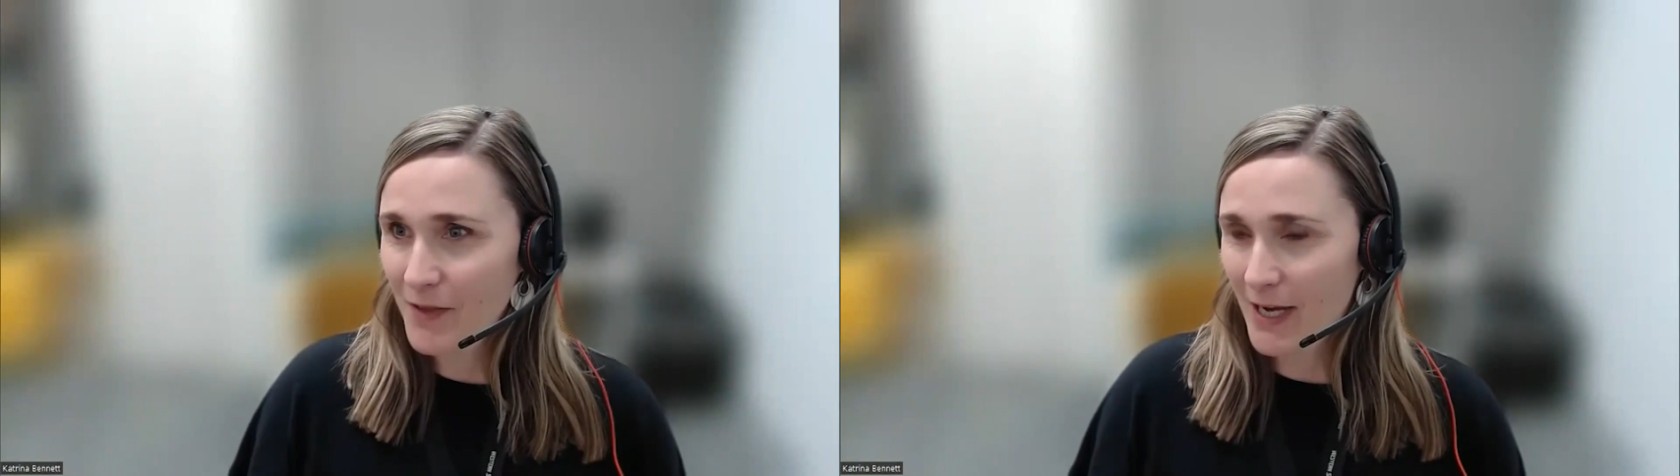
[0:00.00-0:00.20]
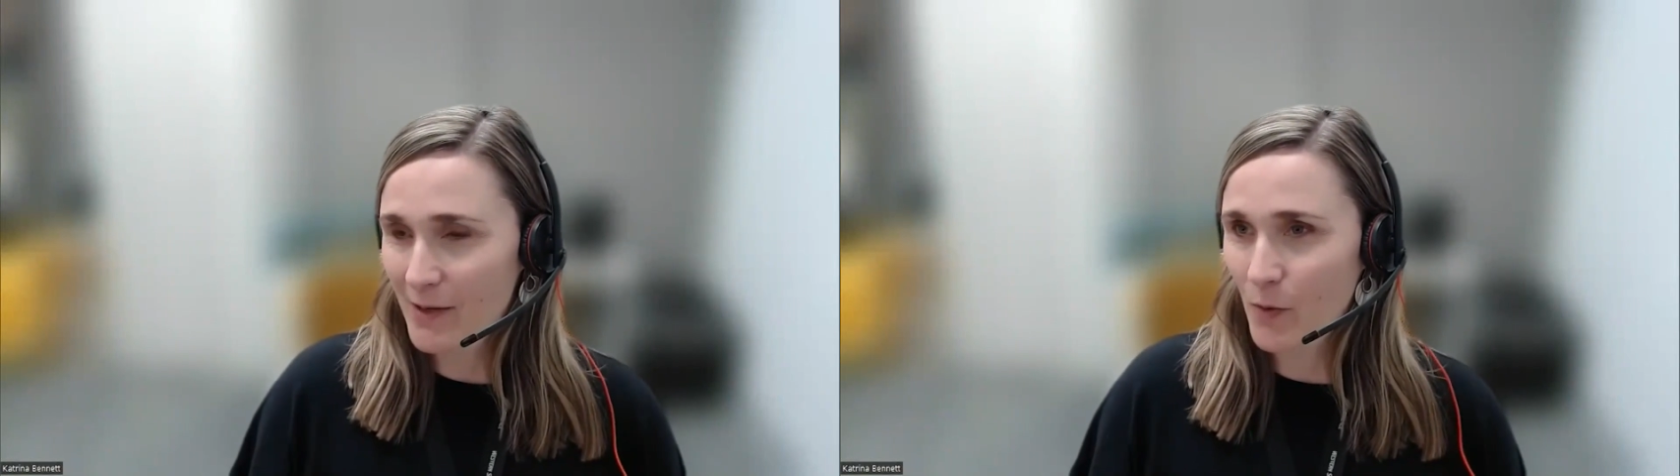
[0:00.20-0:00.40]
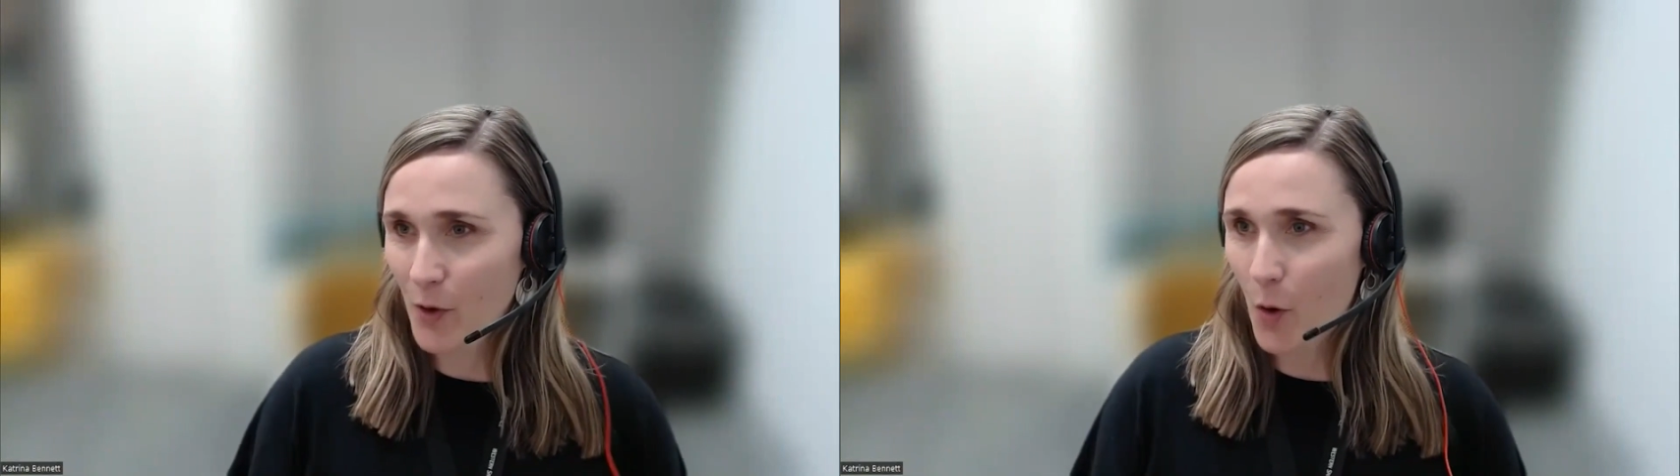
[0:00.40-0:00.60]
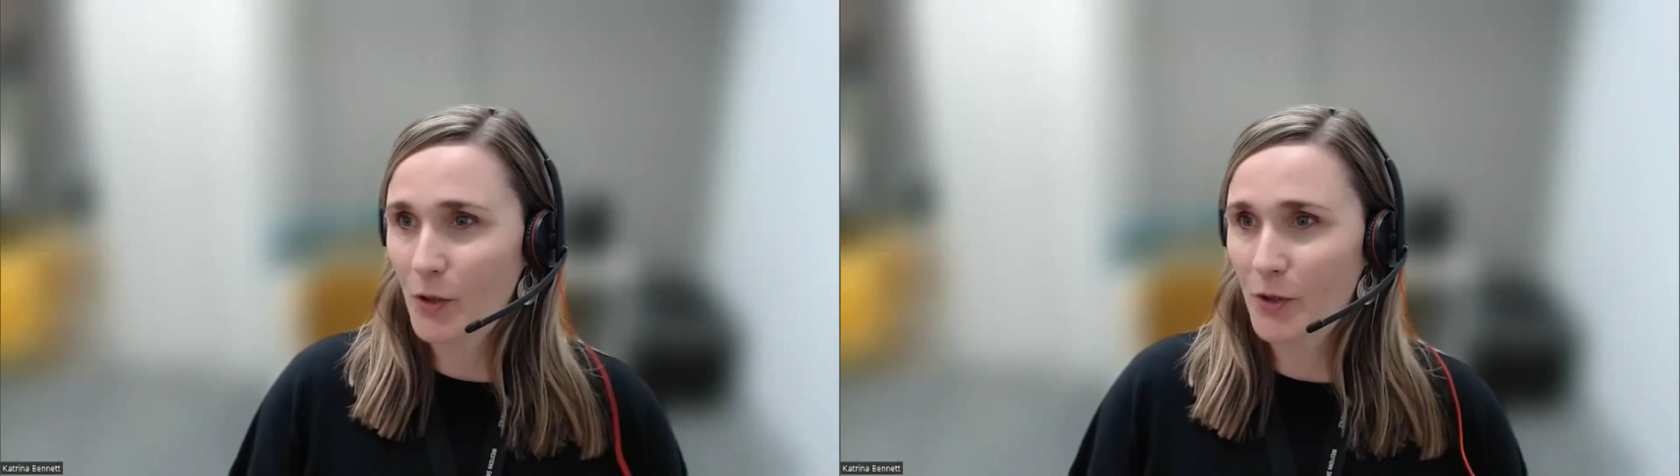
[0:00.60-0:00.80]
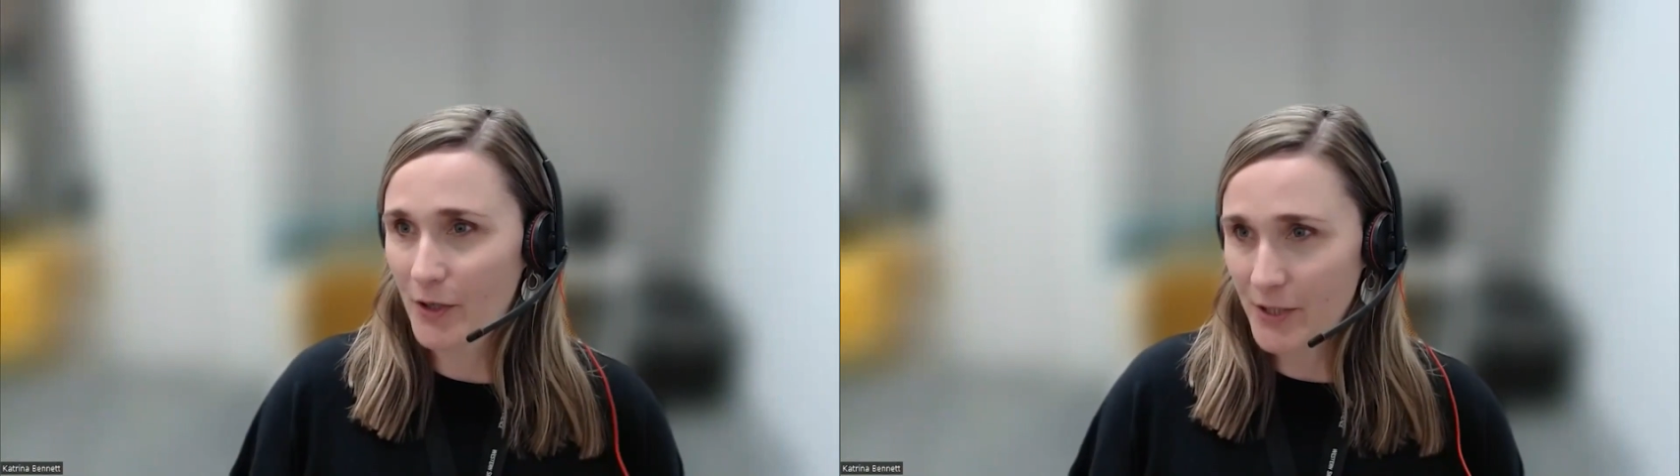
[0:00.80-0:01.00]
would hold our
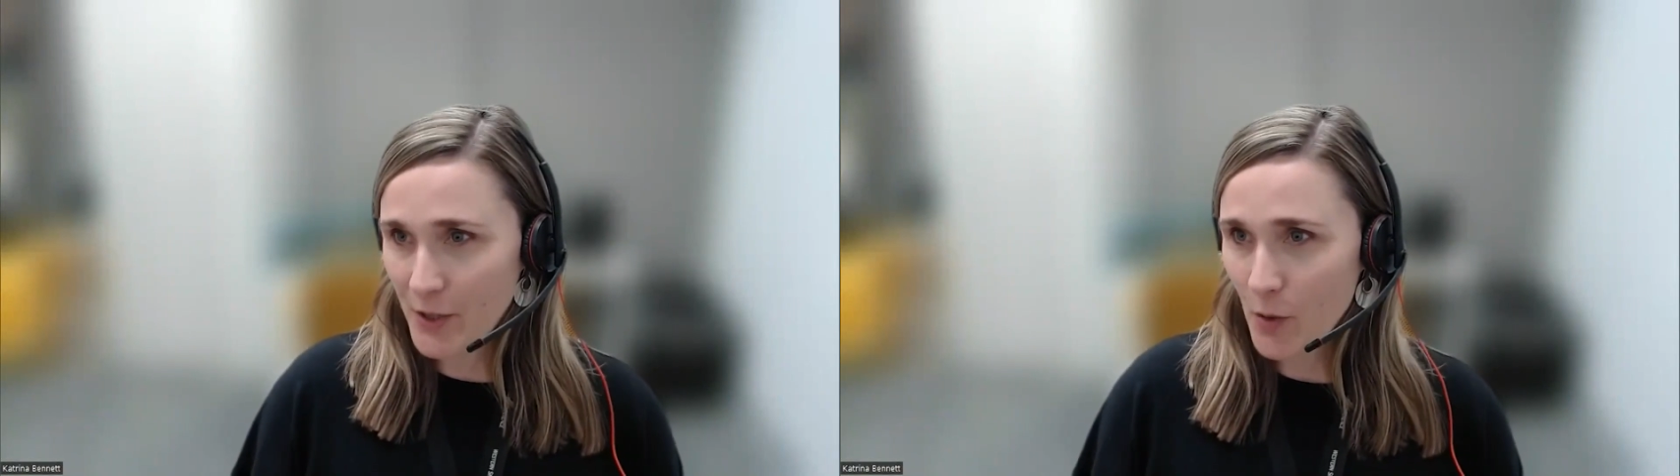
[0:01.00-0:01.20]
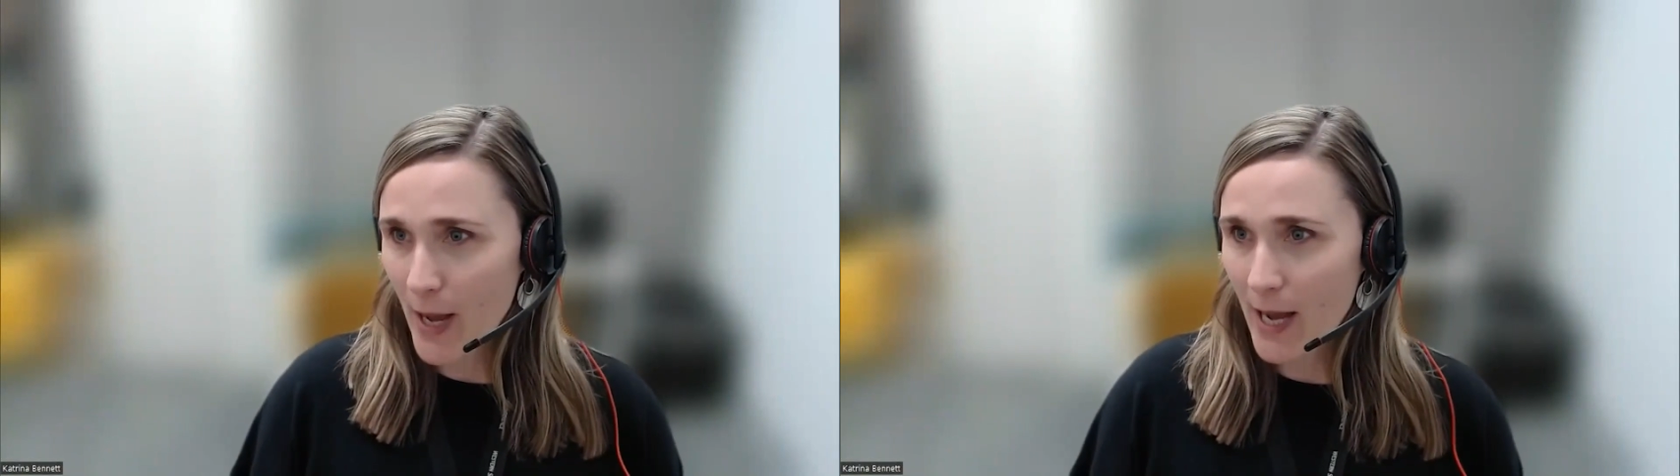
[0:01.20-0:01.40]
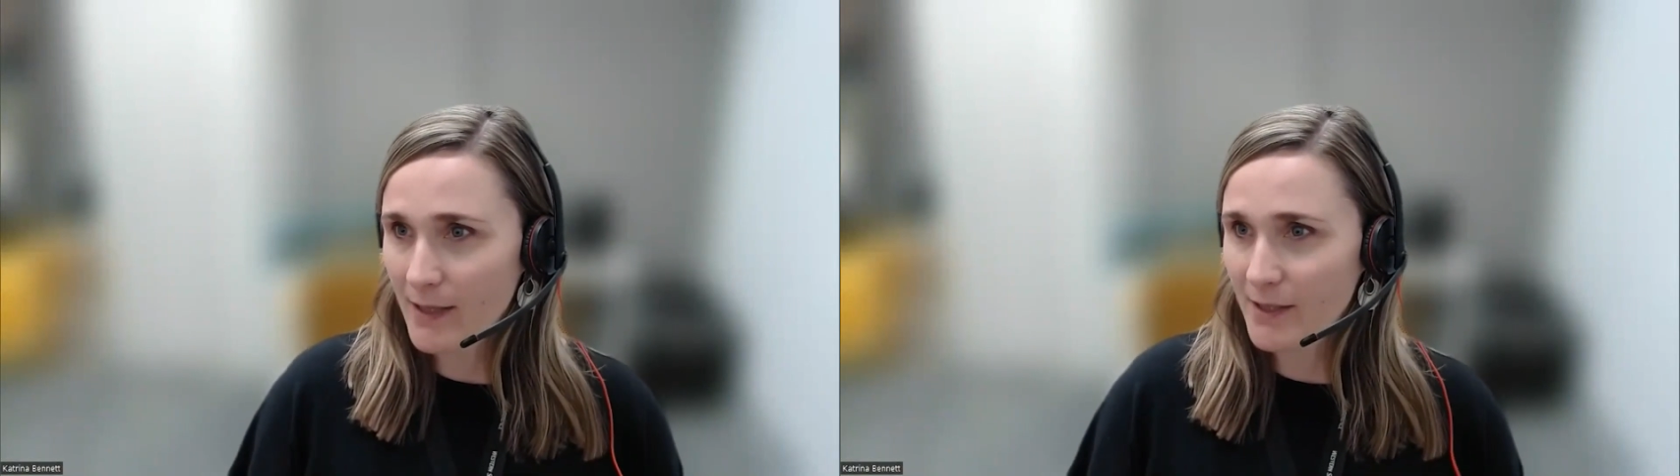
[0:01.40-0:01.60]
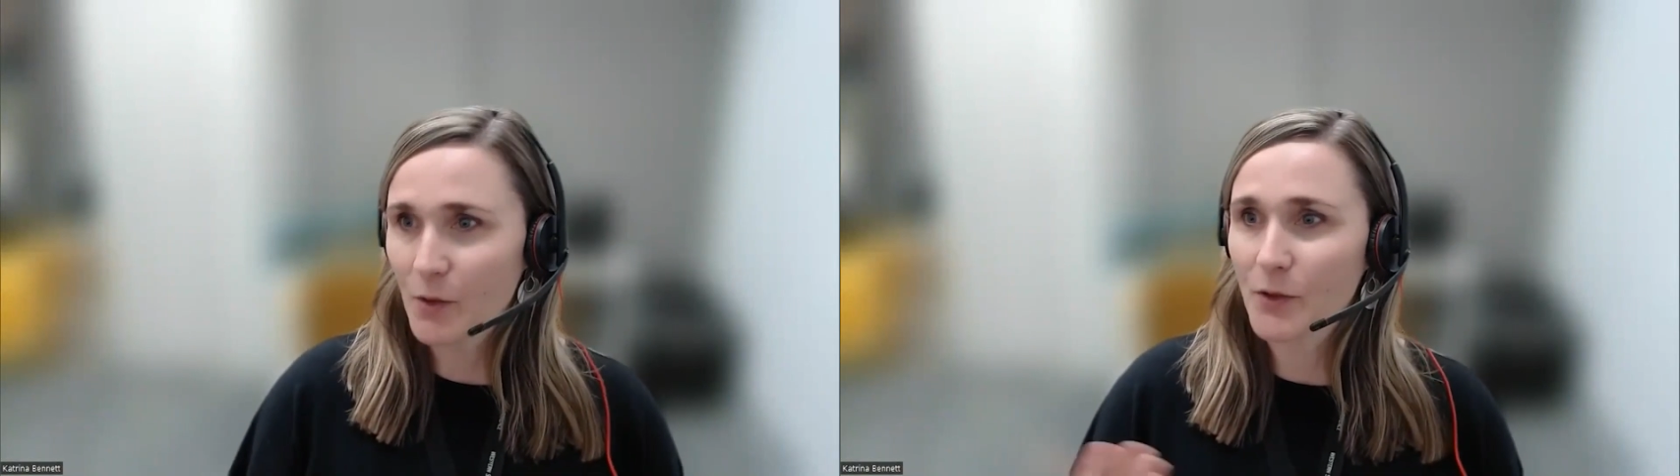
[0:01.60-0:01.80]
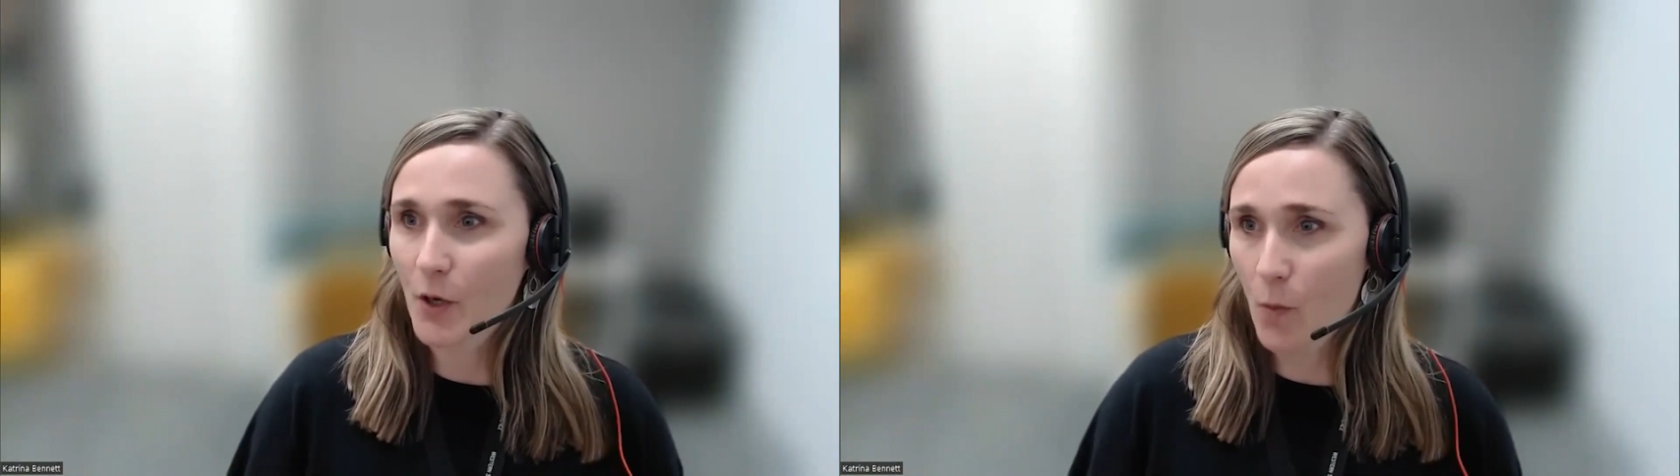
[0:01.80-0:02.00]
snowpacks, hold our
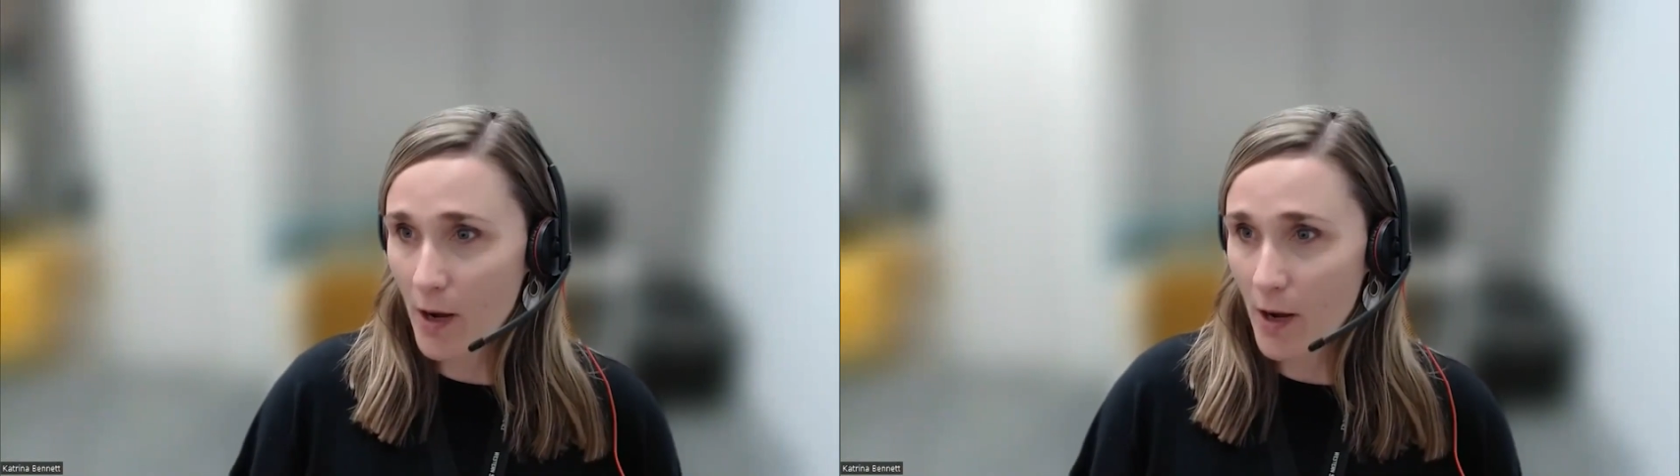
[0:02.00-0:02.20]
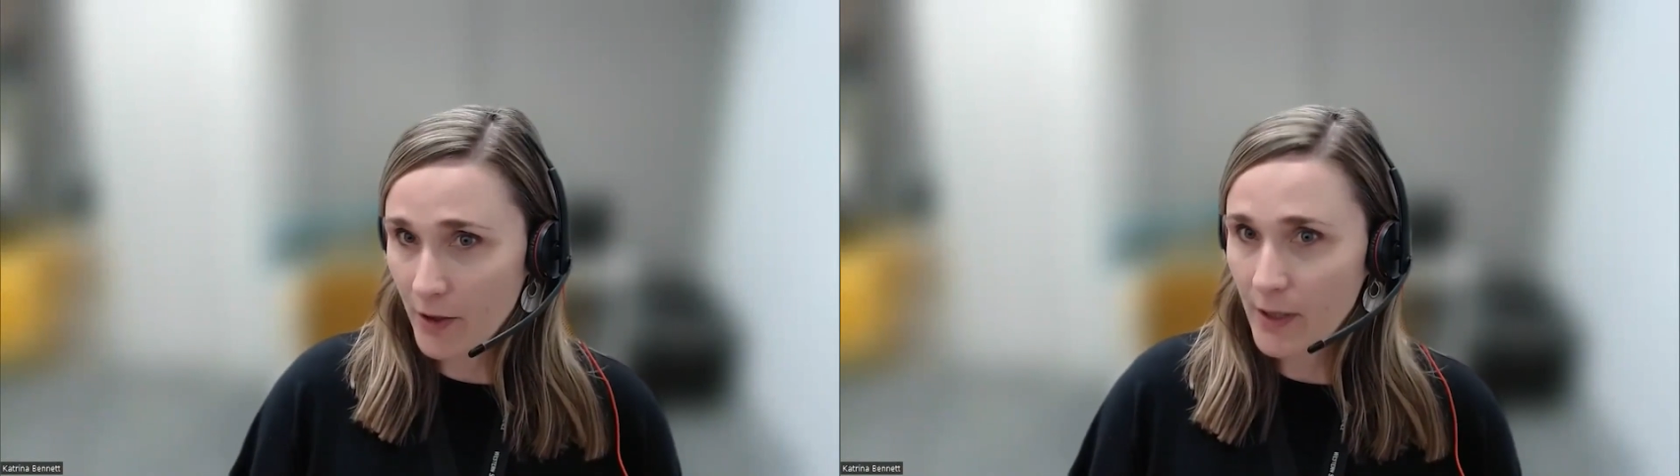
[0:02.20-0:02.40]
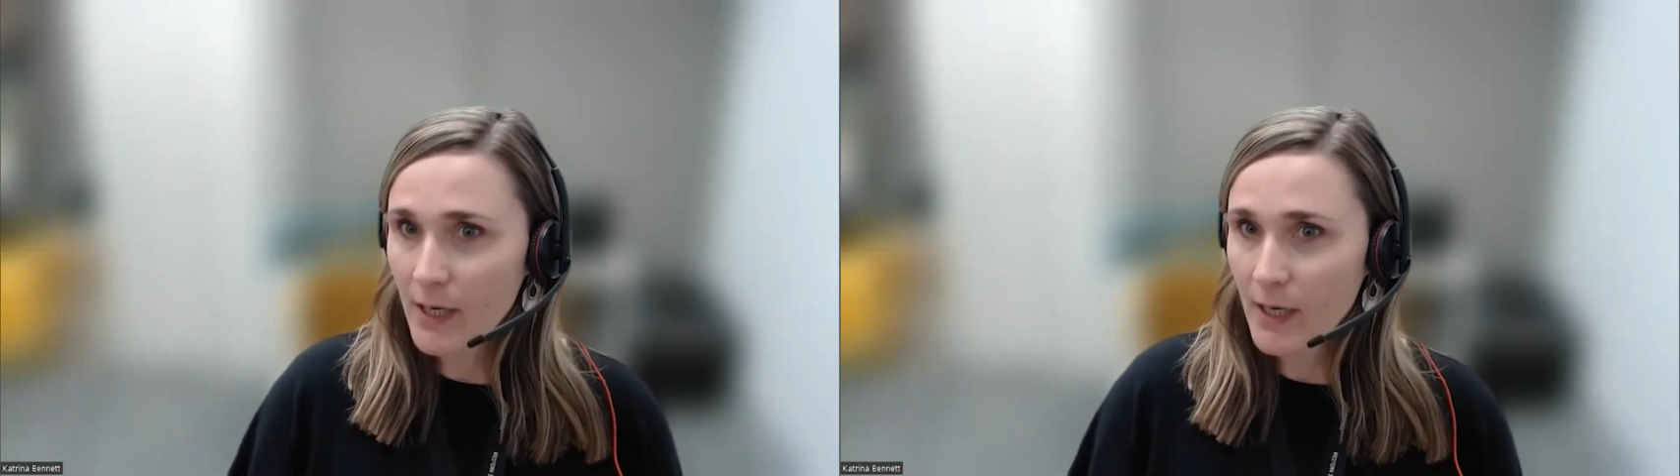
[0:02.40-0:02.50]
water